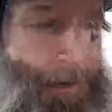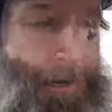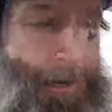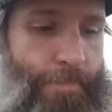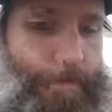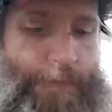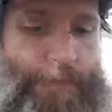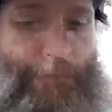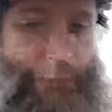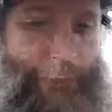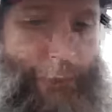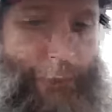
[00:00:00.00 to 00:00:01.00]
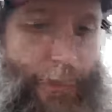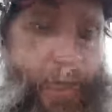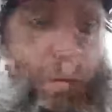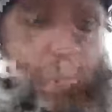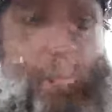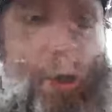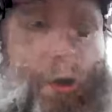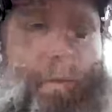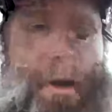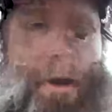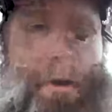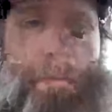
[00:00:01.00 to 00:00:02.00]
inside your dash,
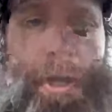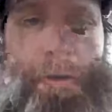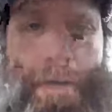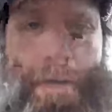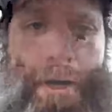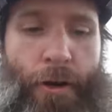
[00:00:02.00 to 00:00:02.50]
all right?